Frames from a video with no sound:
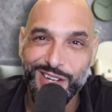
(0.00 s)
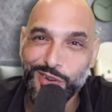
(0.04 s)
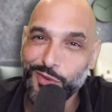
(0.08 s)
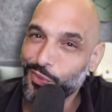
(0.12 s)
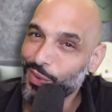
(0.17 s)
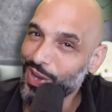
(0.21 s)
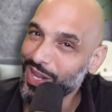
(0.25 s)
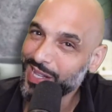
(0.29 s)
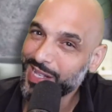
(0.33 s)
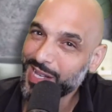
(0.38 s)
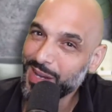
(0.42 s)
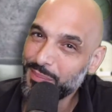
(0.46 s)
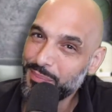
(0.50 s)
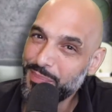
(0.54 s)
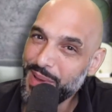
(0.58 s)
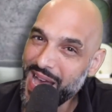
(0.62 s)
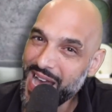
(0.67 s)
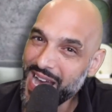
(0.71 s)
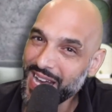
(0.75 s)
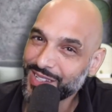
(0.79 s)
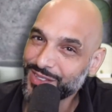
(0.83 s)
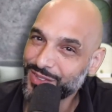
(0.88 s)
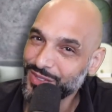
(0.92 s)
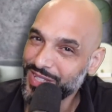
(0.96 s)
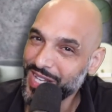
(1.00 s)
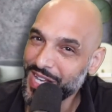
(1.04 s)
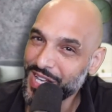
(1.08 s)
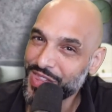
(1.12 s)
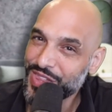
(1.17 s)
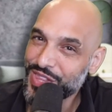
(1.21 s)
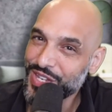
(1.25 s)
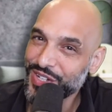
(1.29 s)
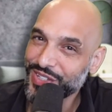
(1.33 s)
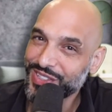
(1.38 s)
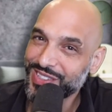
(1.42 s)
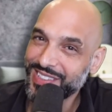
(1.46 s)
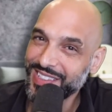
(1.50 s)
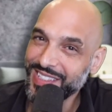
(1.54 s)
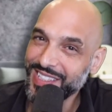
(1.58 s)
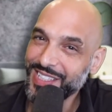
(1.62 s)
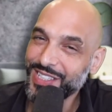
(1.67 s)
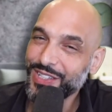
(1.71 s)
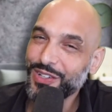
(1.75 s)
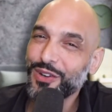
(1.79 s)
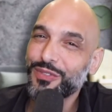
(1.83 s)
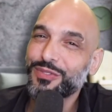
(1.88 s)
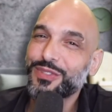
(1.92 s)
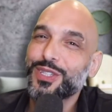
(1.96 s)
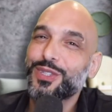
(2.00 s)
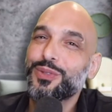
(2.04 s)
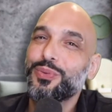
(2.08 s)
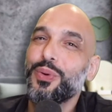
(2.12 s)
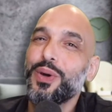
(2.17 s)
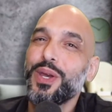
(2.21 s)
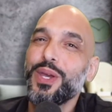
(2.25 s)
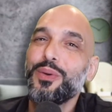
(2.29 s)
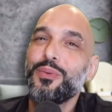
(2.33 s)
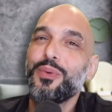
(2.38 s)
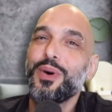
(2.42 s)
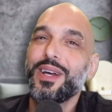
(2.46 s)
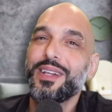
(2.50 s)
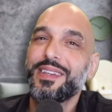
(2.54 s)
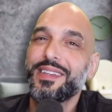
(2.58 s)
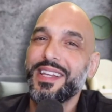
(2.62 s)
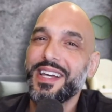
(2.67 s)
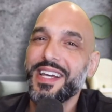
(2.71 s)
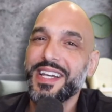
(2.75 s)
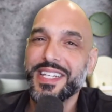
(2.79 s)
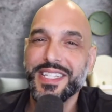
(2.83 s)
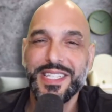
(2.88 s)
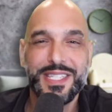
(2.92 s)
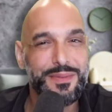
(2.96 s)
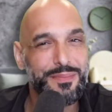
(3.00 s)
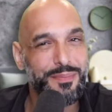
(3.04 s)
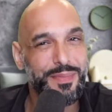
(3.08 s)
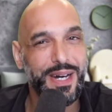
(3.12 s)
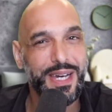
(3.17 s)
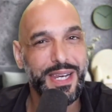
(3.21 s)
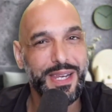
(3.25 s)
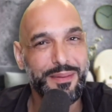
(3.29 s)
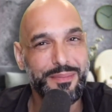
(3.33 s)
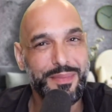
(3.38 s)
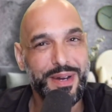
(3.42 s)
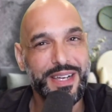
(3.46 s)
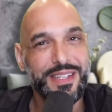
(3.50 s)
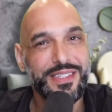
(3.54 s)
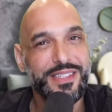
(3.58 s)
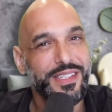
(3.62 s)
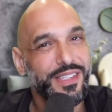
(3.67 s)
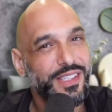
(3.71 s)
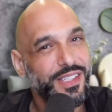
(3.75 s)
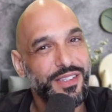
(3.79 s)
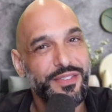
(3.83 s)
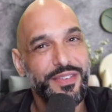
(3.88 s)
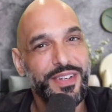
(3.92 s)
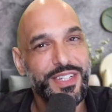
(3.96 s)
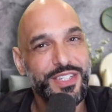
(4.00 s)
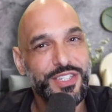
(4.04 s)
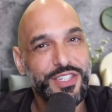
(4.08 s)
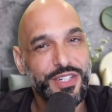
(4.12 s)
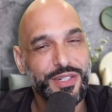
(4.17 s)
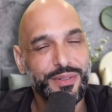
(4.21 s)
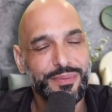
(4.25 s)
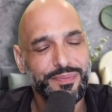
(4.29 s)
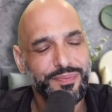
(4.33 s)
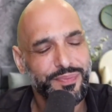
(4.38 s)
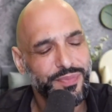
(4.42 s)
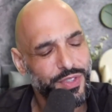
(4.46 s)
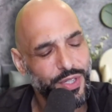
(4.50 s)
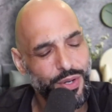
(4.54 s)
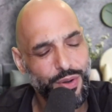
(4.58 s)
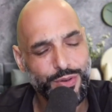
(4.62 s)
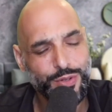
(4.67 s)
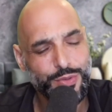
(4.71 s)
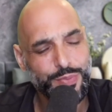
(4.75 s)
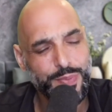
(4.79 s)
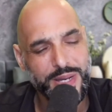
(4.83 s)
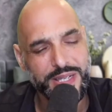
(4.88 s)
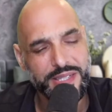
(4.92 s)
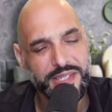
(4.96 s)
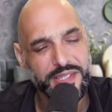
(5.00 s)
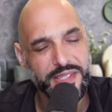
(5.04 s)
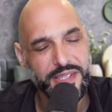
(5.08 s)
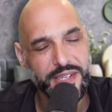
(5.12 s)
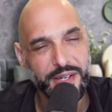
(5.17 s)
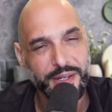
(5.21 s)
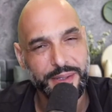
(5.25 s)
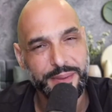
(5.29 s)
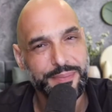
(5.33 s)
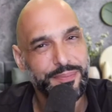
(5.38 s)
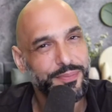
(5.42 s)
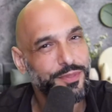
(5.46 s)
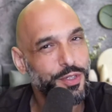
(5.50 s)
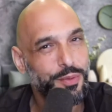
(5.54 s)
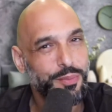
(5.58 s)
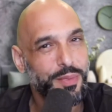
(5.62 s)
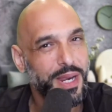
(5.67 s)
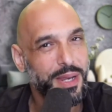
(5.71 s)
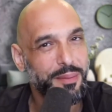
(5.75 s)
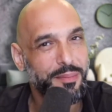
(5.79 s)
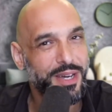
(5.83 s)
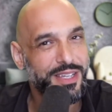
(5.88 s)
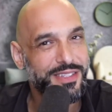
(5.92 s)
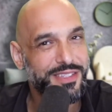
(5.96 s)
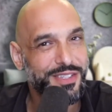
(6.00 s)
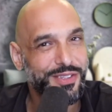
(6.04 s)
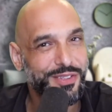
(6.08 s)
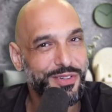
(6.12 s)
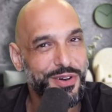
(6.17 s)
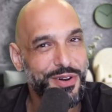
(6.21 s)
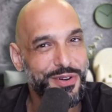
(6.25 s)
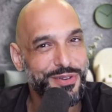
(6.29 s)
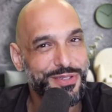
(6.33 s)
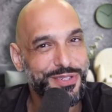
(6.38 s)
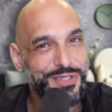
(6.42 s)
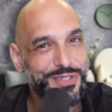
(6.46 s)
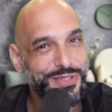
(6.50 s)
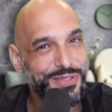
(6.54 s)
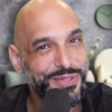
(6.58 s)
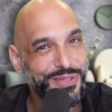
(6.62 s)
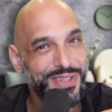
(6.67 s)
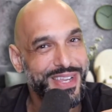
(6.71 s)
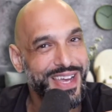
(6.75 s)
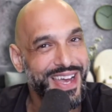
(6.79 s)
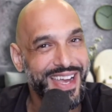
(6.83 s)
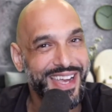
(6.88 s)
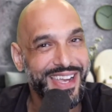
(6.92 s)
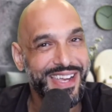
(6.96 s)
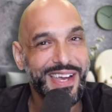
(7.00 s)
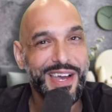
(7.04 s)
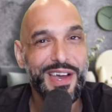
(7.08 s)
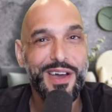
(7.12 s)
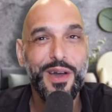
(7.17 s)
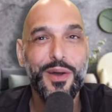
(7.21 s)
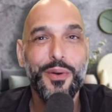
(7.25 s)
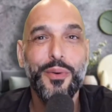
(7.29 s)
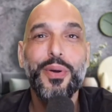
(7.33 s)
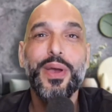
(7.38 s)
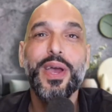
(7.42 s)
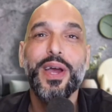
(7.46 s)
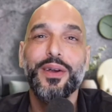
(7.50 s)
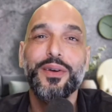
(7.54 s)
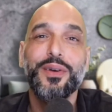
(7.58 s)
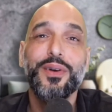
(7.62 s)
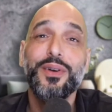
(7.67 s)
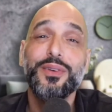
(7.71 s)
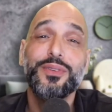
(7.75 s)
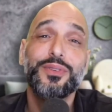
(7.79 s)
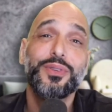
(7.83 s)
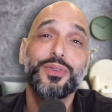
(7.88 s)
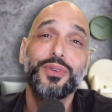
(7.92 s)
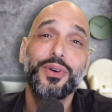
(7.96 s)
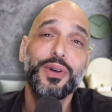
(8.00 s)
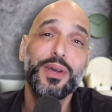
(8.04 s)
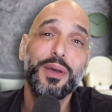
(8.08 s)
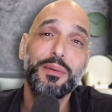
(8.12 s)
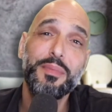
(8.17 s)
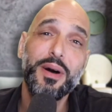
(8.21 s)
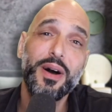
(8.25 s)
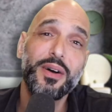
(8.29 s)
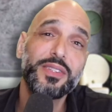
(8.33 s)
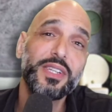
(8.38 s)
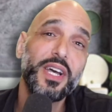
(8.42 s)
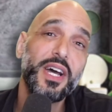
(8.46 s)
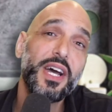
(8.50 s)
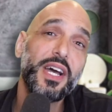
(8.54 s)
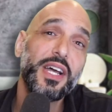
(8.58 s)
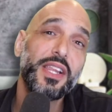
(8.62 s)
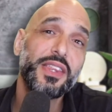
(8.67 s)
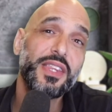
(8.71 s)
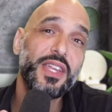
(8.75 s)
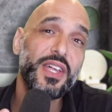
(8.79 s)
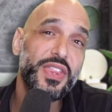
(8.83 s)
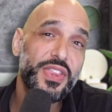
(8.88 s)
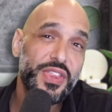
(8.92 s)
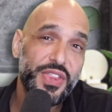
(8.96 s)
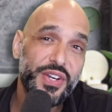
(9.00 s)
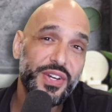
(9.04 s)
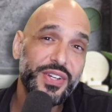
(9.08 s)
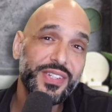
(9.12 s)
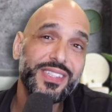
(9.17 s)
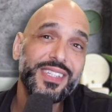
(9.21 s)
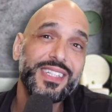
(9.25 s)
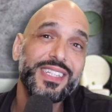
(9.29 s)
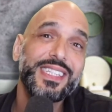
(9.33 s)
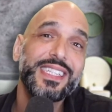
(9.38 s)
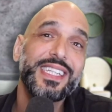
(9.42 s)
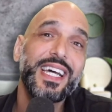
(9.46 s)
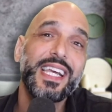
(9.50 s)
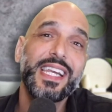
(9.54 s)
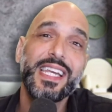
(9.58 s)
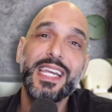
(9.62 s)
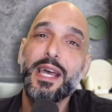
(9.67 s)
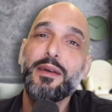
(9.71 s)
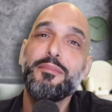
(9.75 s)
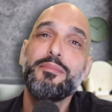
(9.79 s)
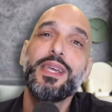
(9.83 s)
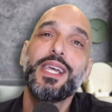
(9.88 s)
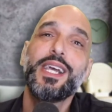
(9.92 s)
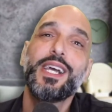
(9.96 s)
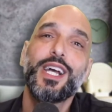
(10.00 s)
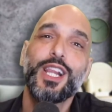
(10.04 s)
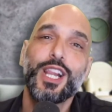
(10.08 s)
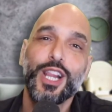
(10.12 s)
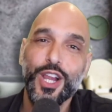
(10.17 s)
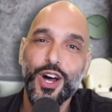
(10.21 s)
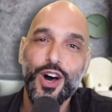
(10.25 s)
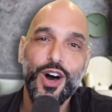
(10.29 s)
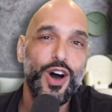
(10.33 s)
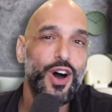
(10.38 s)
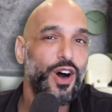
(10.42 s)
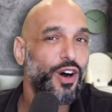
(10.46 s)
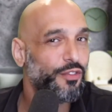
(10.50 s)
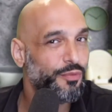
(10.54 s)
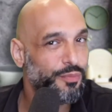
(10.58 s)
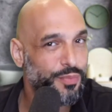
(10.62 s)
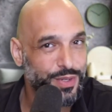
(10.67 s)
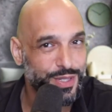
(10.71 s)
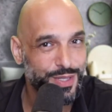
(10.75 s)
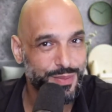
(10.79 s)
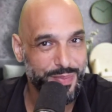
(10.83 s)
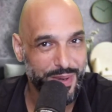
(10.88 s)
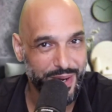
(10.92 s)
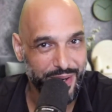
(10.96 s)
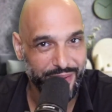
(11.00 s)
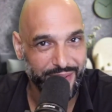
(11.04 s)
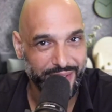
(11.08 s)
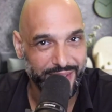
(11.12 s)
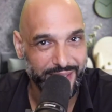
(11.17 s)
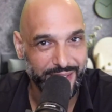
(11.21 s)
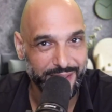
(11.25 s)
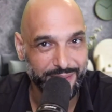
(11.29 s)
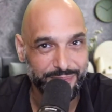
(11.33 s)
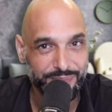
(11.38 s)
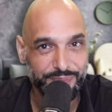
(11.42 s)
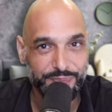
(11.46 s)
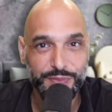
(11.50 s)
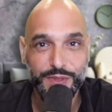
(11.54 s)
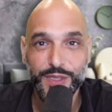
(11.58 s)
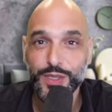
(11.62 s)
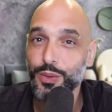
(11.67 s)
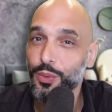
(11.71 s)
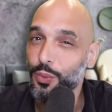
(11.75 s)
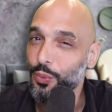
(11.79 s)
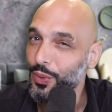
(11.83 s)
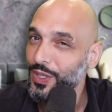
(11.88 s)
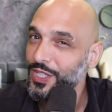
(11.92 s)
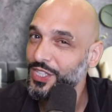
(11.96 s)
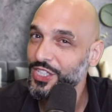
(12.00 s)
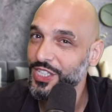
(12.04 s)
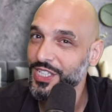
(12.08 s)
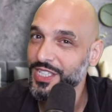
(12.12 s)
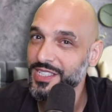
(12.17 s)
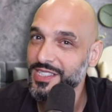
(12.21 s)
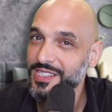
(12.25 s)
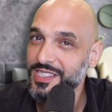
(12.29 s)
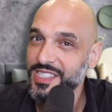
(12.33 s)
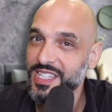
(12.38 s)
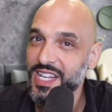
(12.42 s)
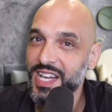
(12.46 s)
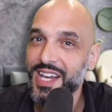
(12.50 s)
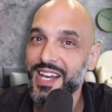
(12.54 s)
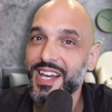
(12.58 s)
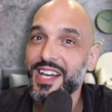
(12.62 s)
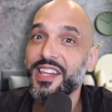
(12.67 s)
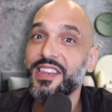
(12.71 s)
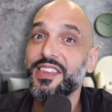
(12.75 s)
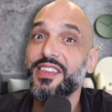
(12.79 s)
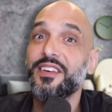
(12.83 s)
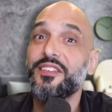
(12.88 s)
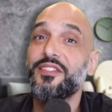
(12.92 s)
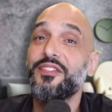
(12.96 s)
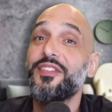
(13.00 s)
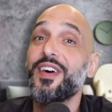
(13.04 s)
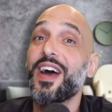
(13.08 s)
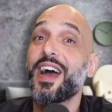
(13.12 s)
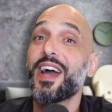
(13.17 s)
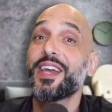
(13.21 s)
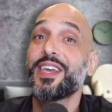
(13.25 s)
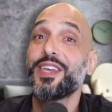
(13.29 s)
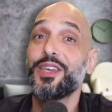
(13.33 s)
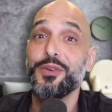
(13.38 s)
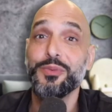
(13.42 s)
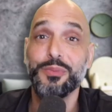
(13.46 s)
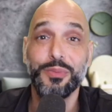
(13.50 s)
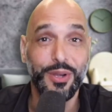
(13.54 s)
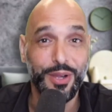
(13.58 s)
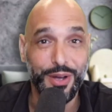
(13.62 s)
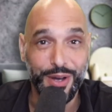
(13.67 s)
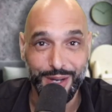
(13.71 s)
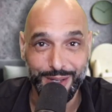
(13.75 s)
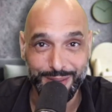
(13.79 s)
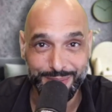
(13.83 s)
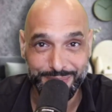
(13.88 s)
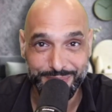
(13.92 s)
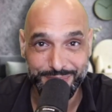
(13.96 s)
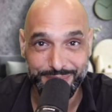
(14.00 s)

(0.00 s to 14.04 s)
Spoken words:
Welcome back to day 13 of the 21 days money mindset adventure. Coach Paz is here, your money mindset coach. Today, we are going to talk about the third dynamic law of prosperity, which is the vacuum law.